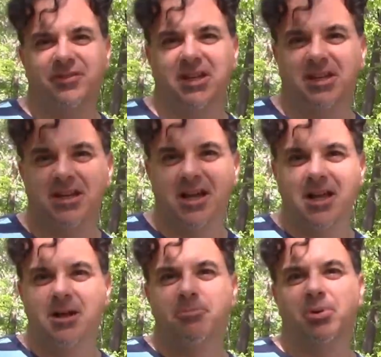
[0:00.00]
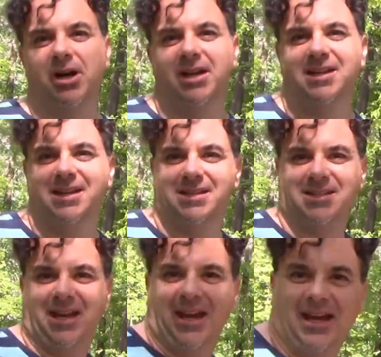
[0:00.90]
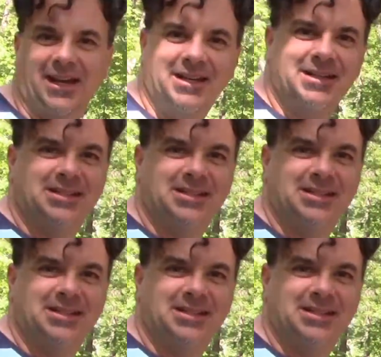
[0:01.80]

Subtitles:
feet, but it's a